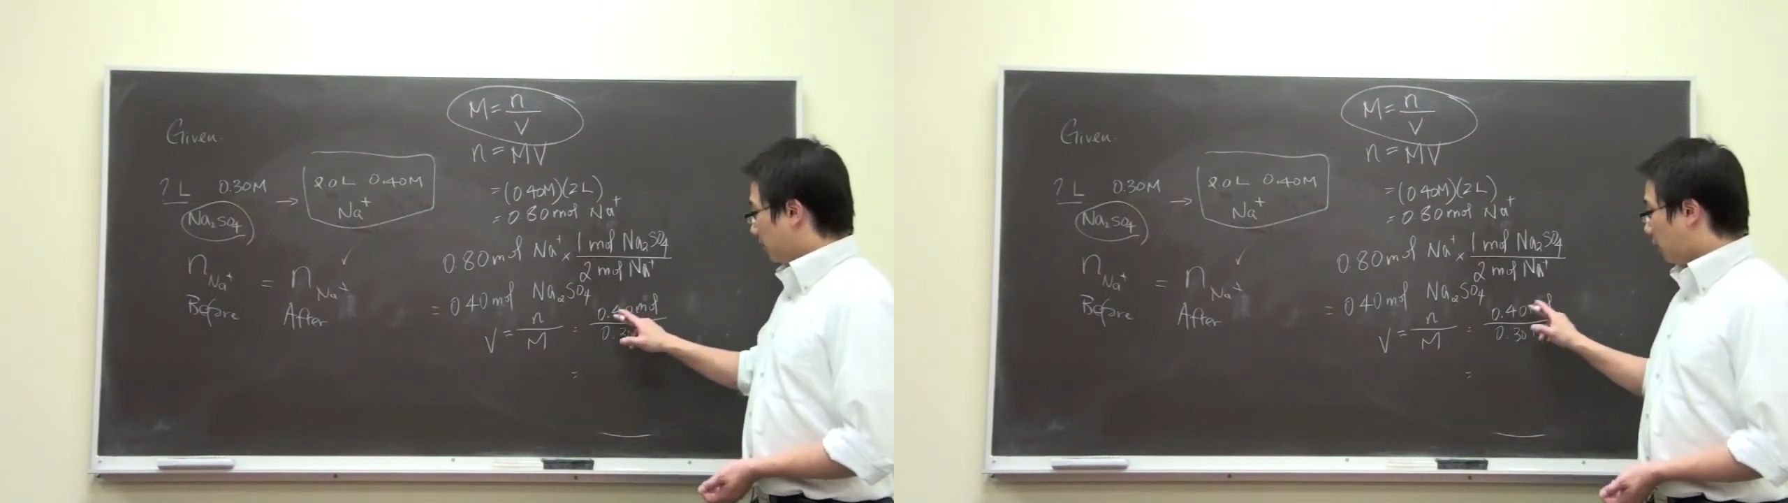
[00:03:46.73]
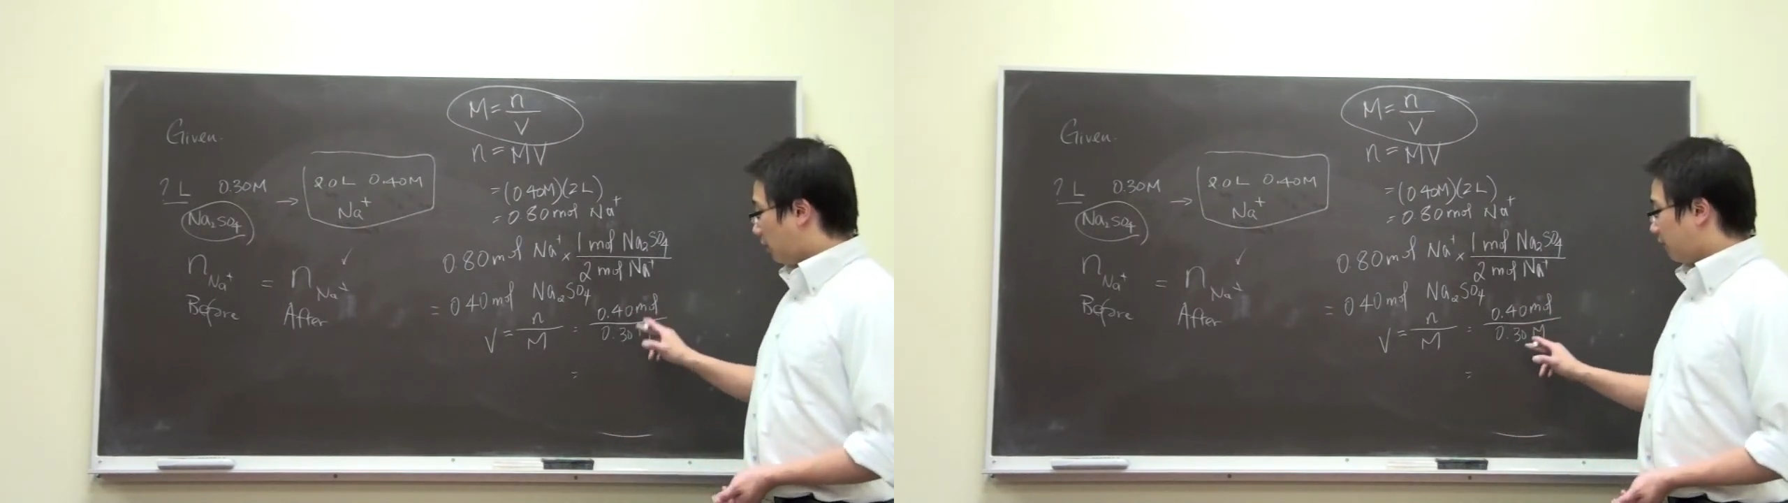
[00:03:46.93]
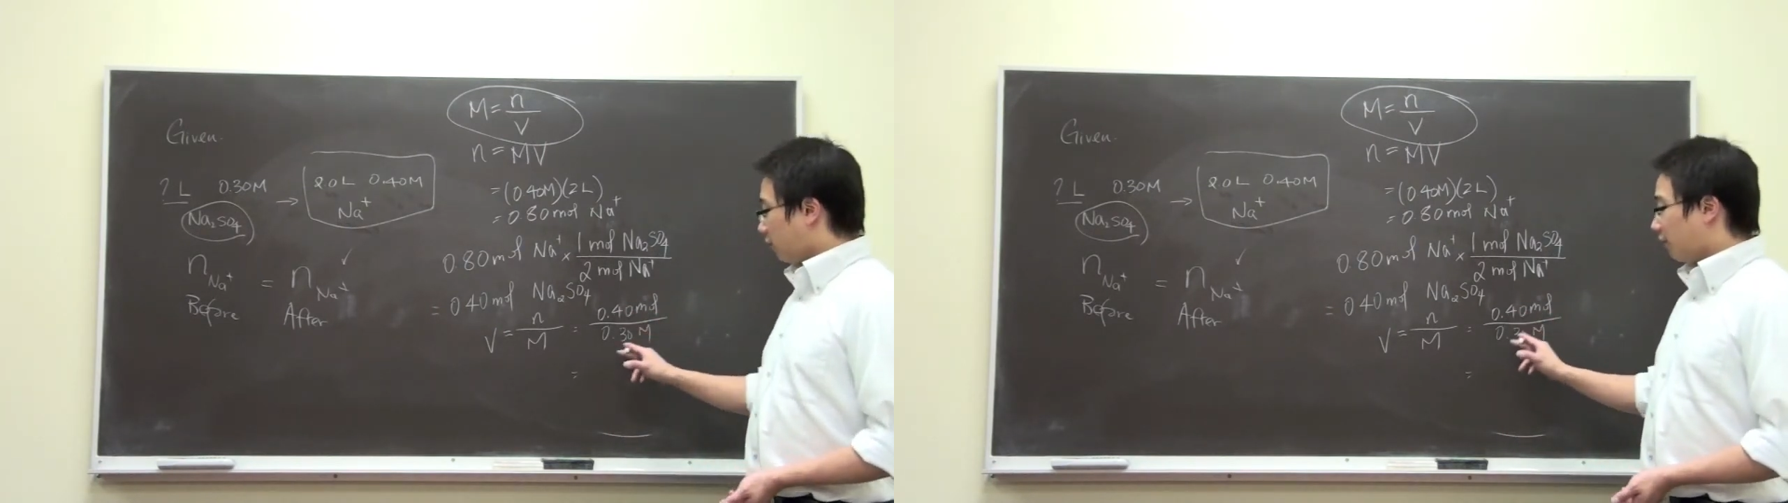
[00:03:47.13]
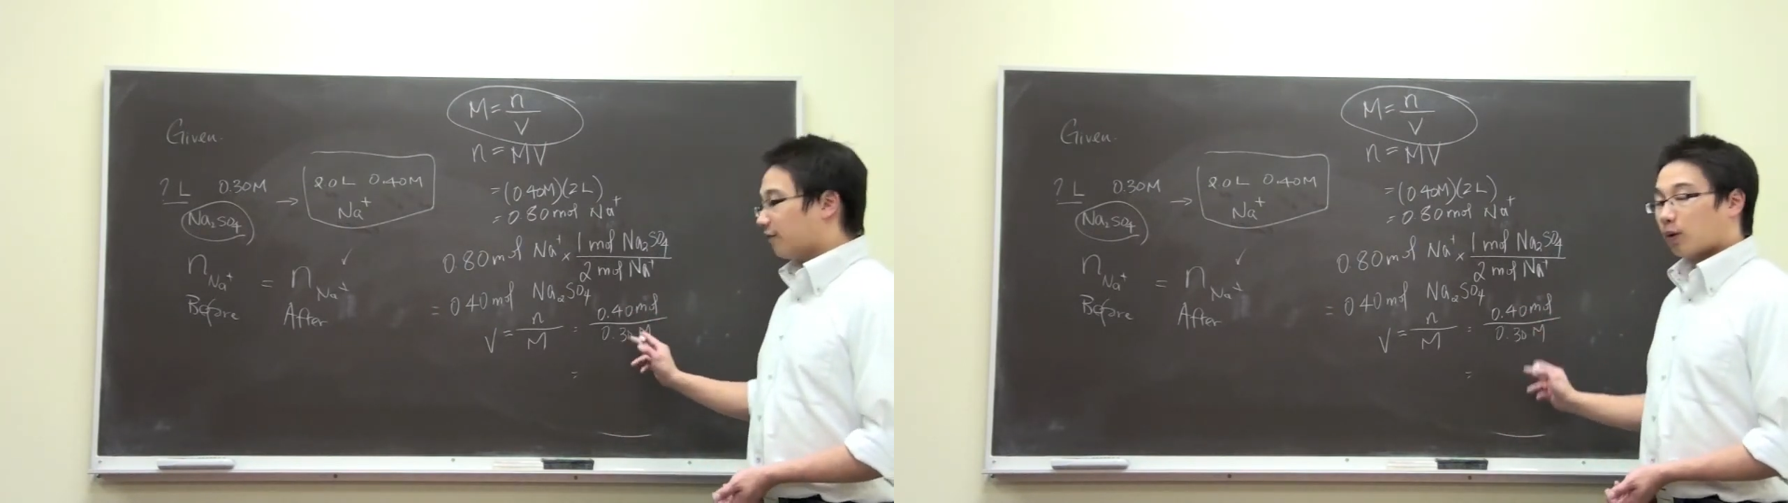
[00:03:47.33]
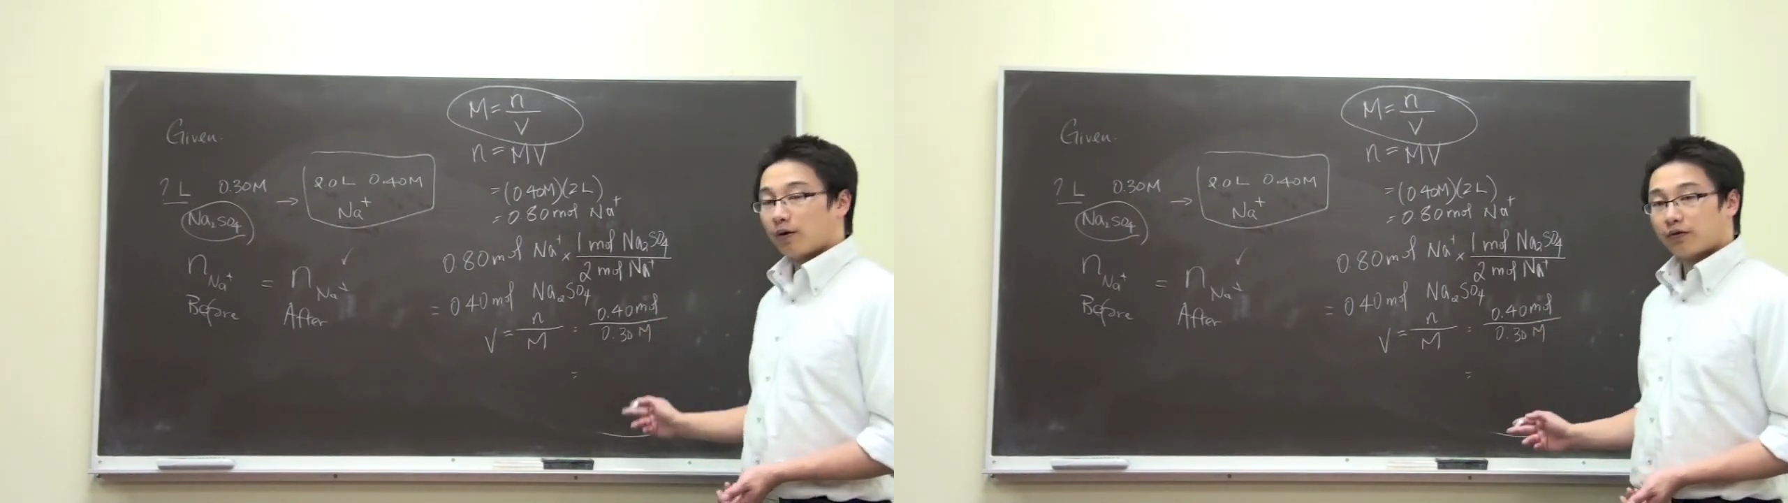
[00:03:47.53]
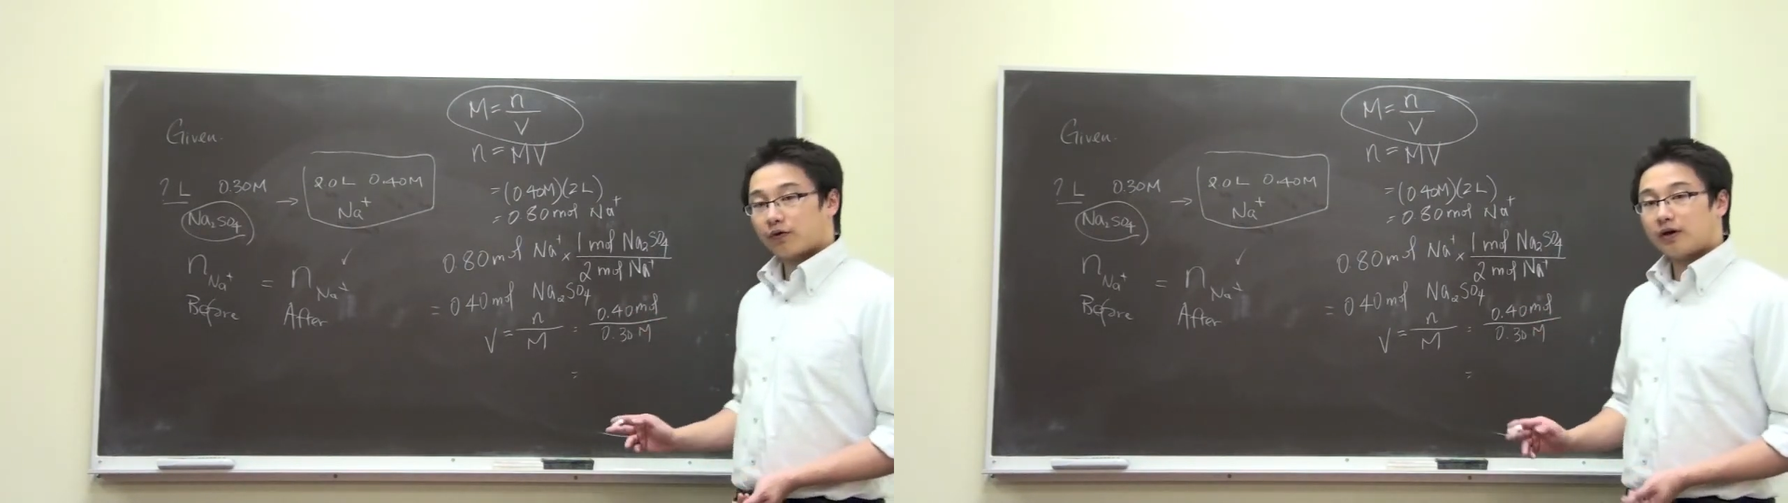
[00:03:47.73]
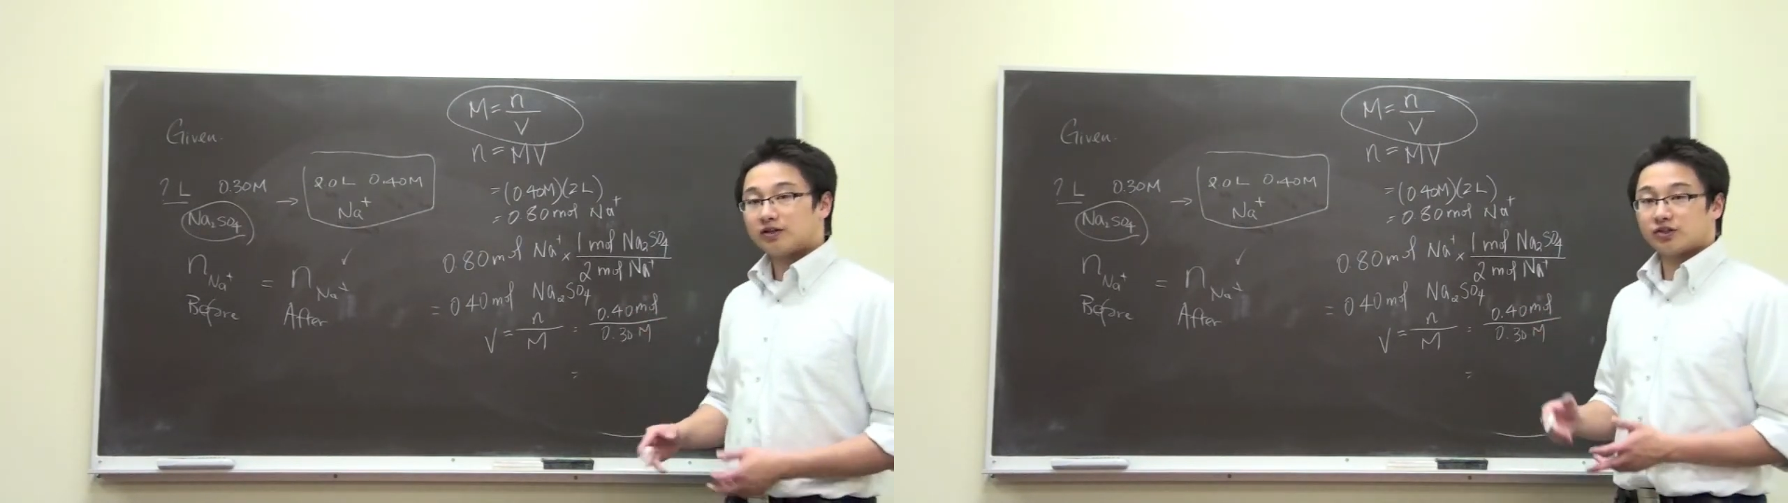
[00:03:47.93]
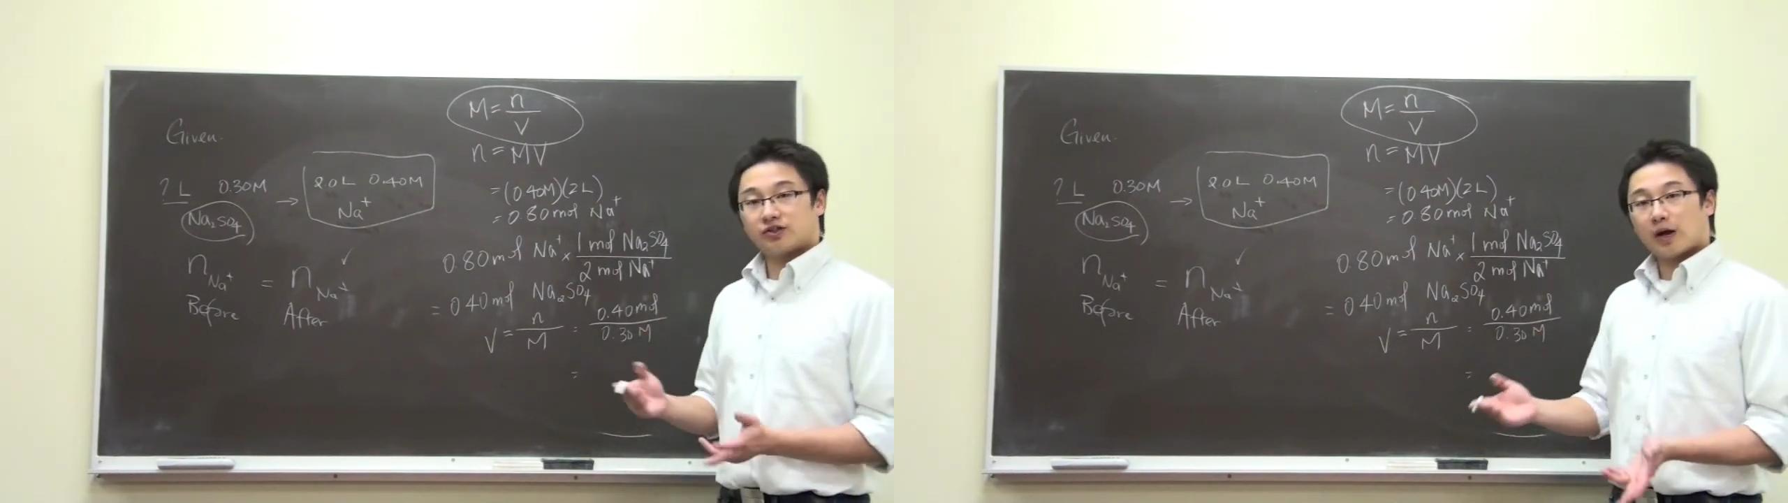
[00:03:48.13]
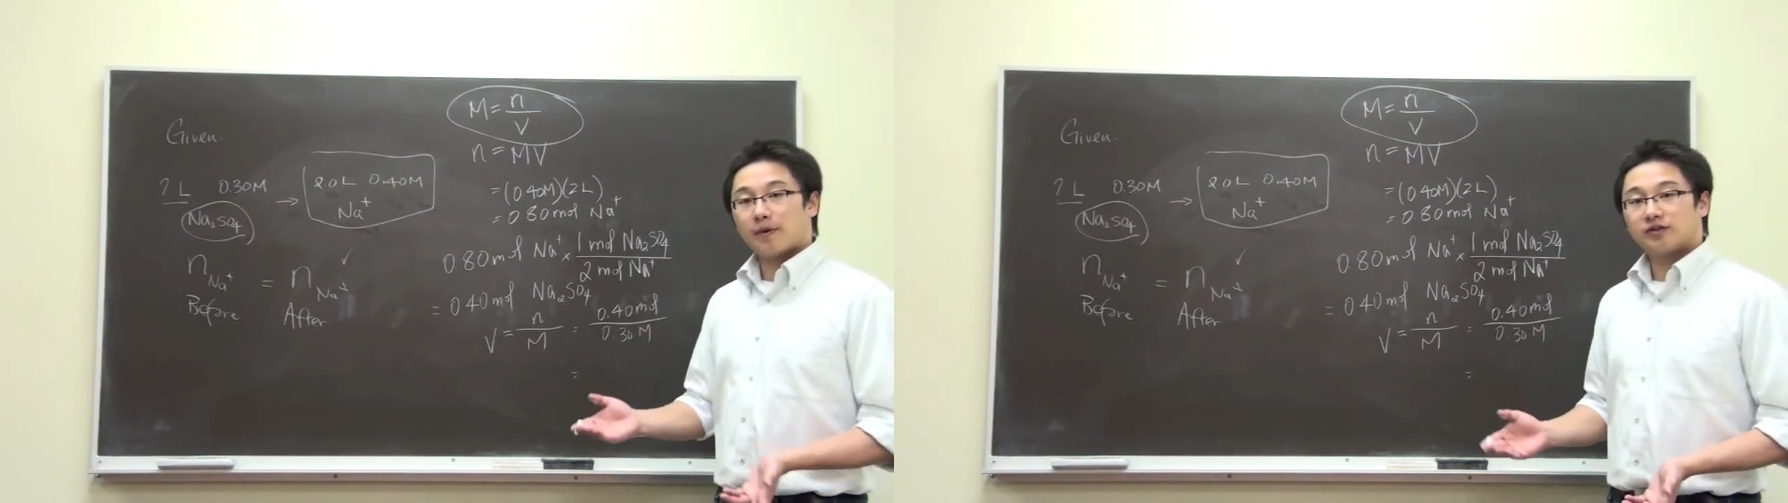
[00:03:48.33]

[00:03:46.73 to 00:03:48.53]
0.4 over 0.3 is the same